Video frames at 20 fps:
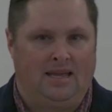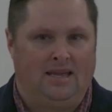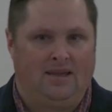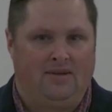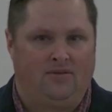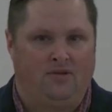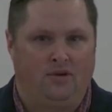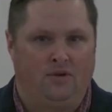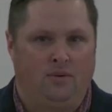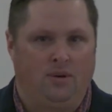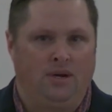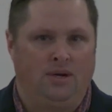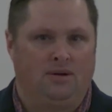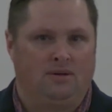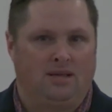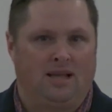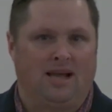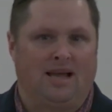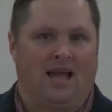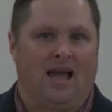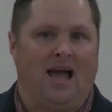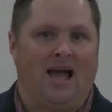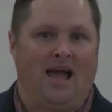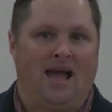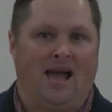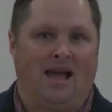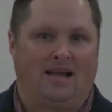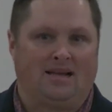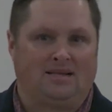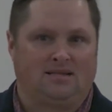if you will, like
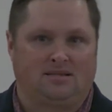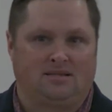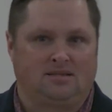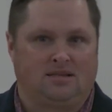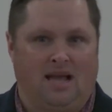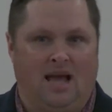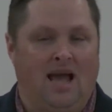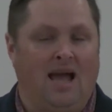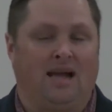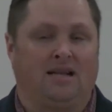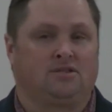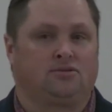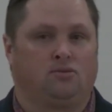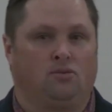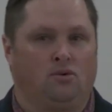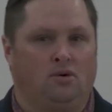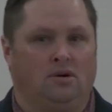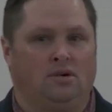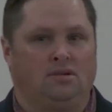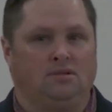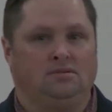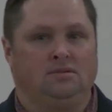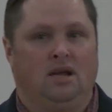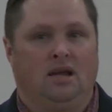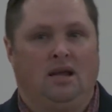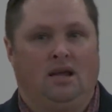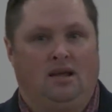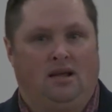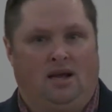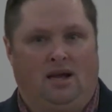Acts, Acts 1,
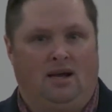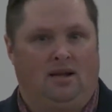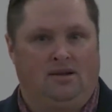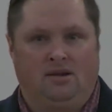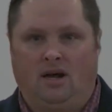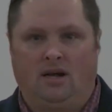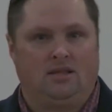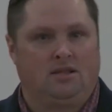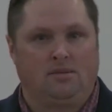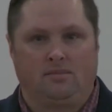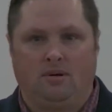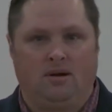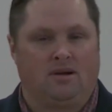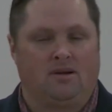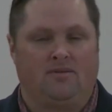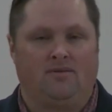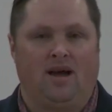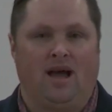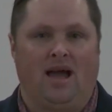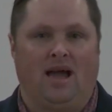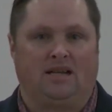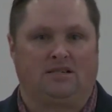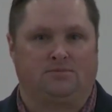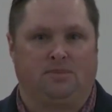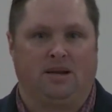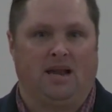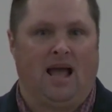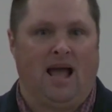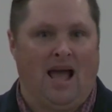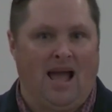uh, not the book of Acts,
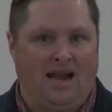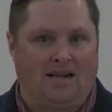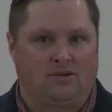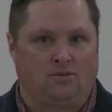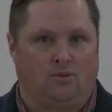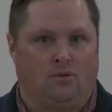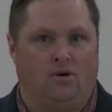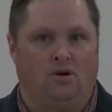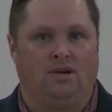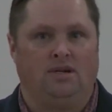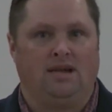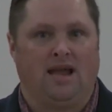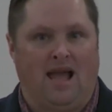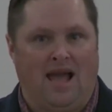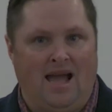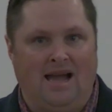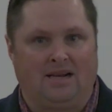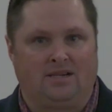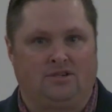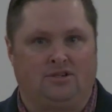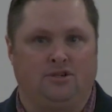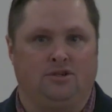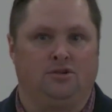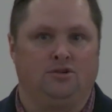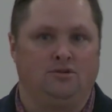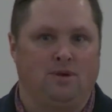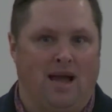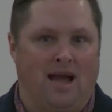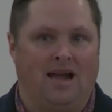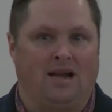but Act 1, Act
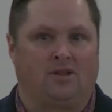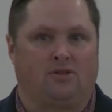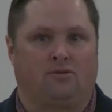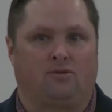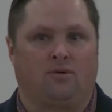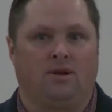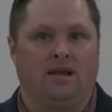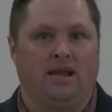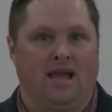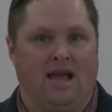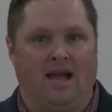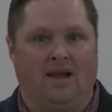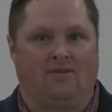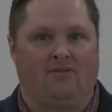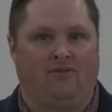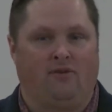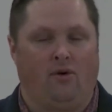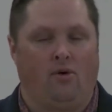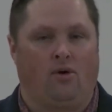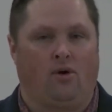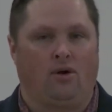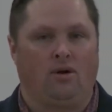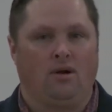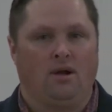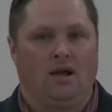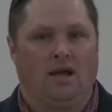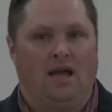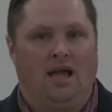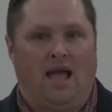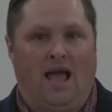2, Act 3, Act 4.
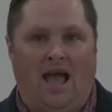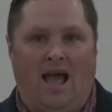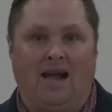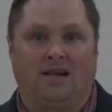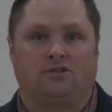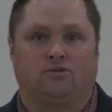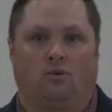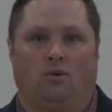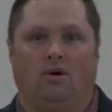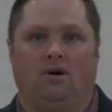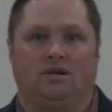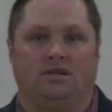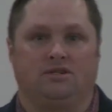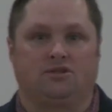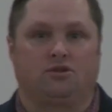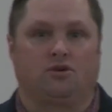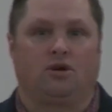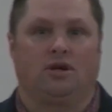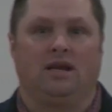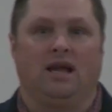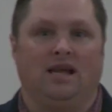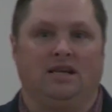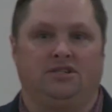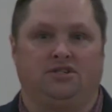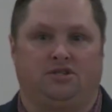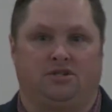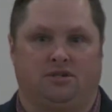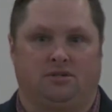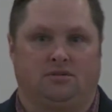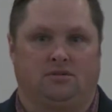Act 1 is
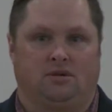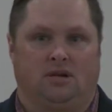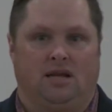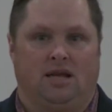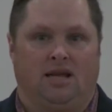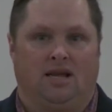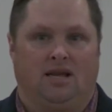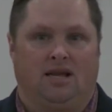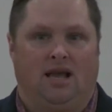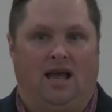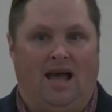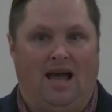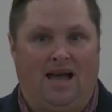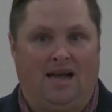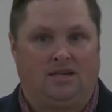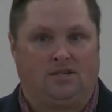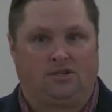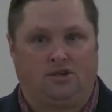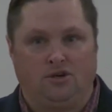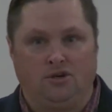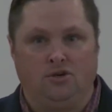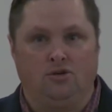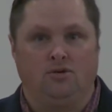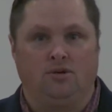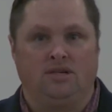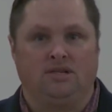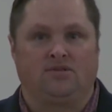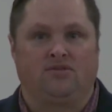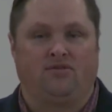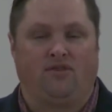creation, Act 2
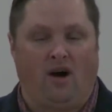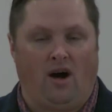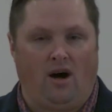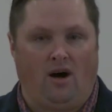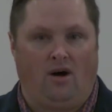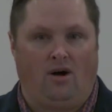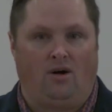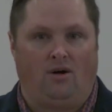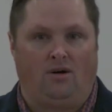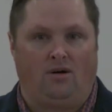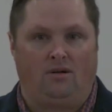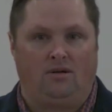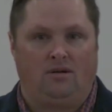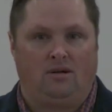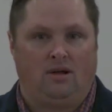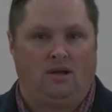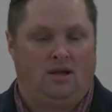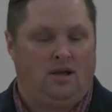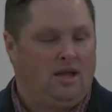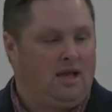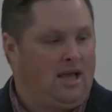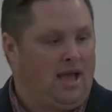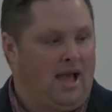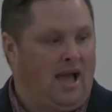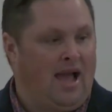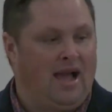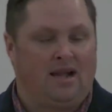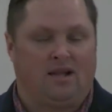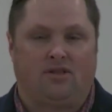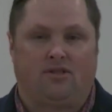is fall.
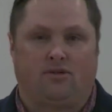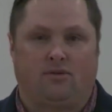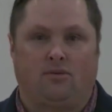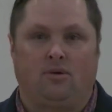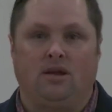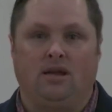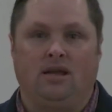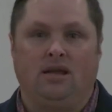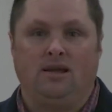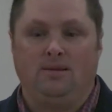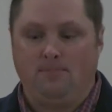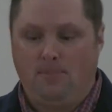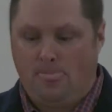Act 3,